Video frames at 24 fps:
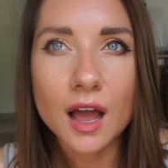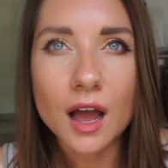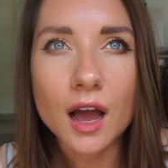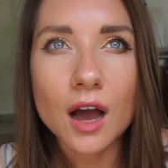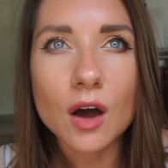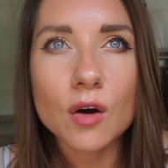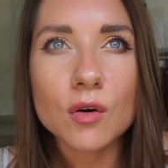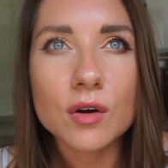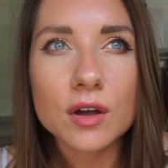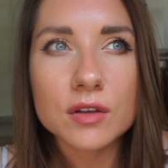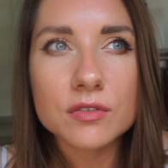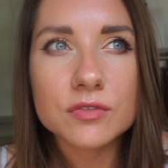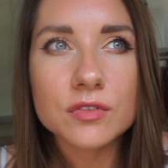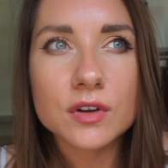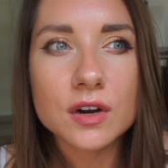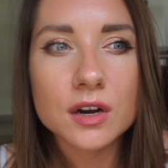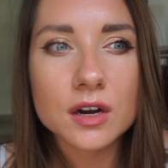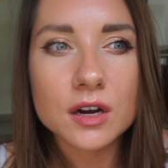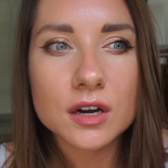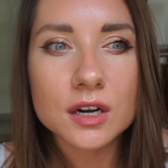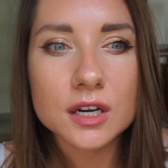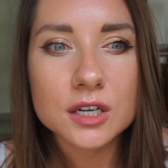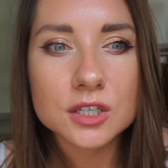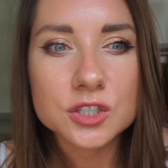
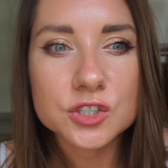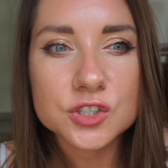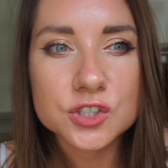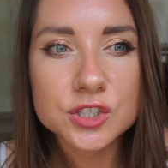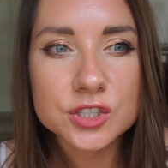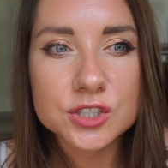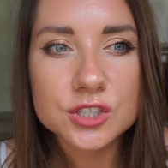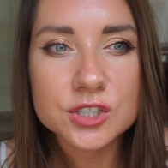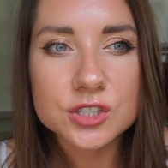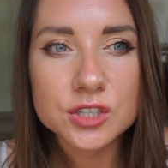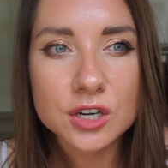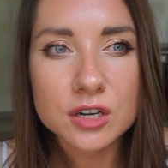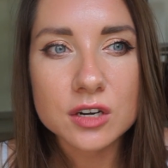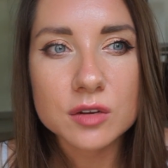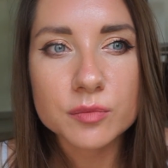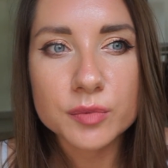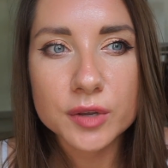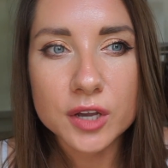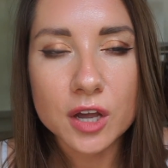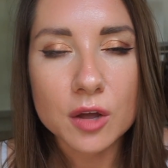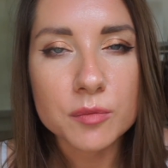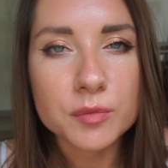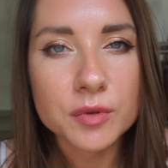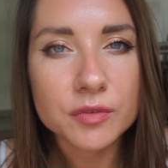However, it just started
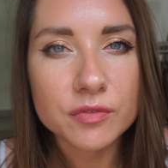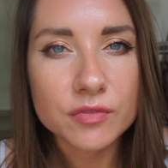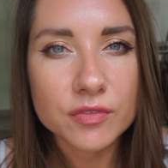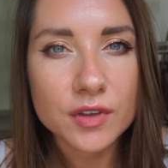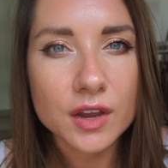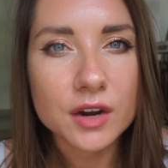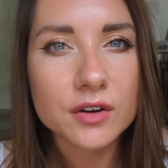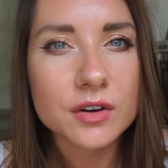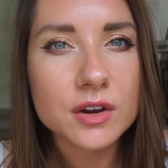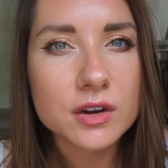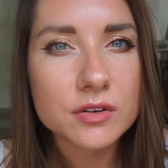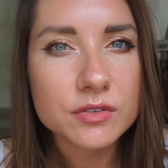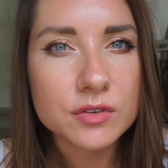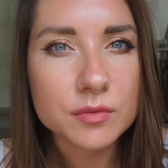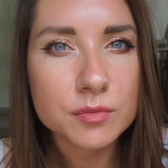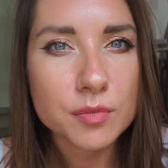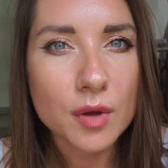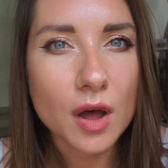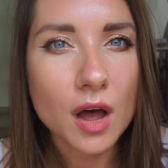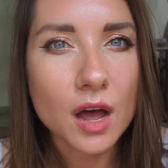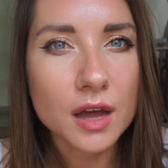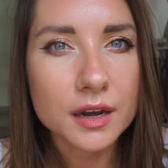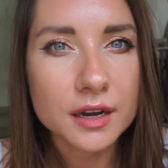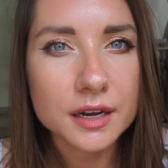becoming very
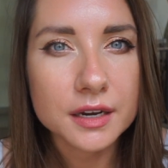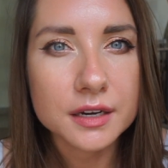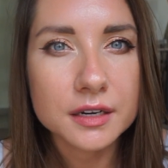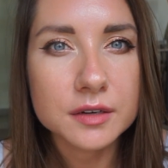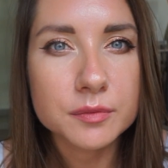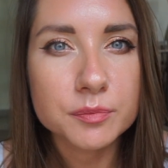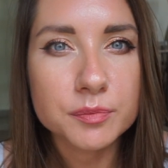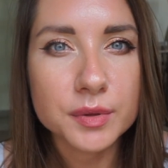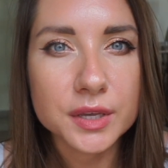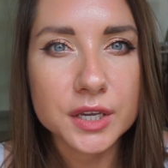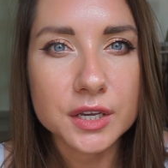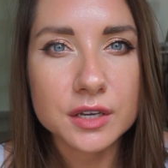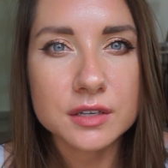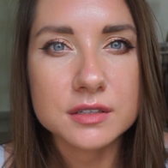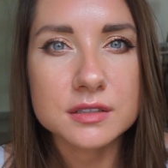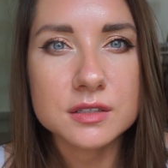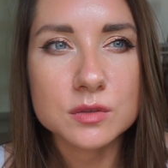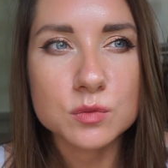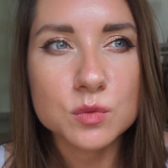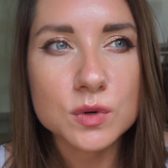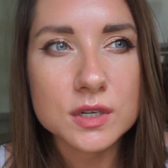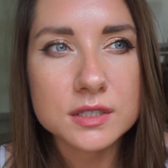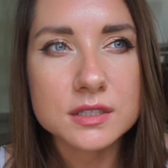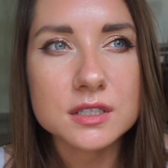robotic because
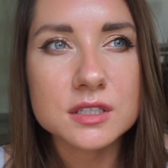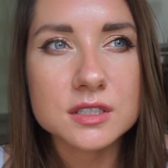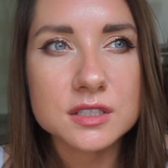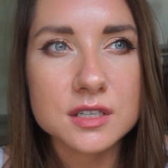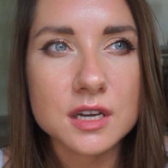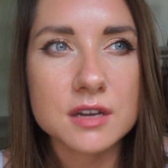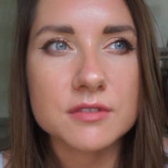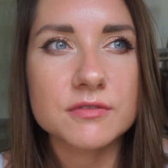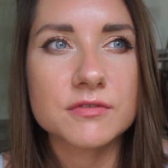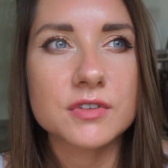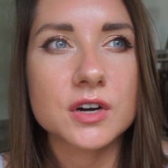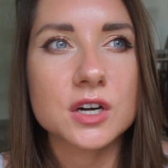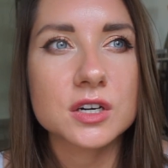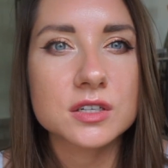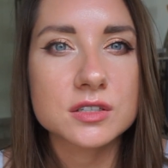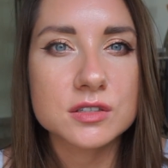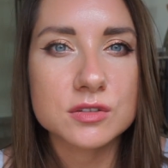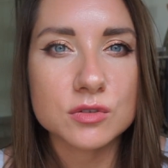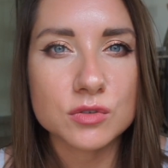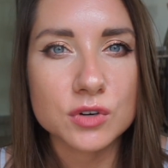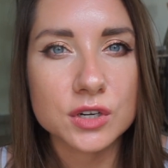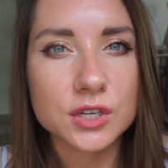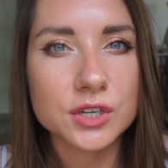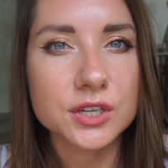it wasn't diverse
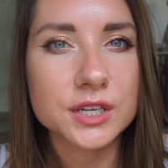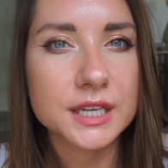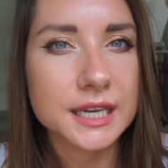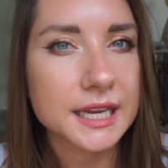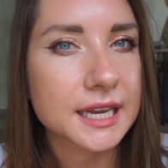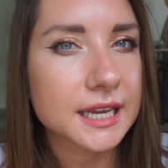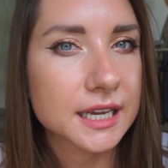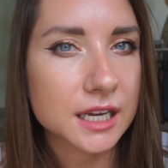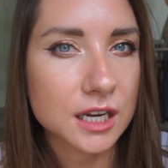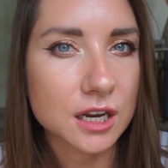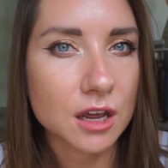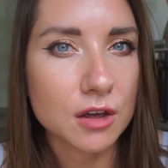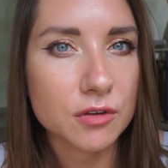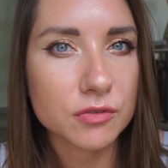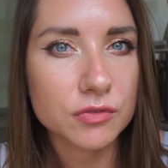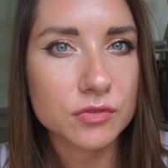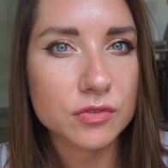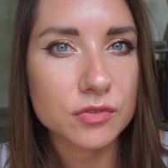or unique enough.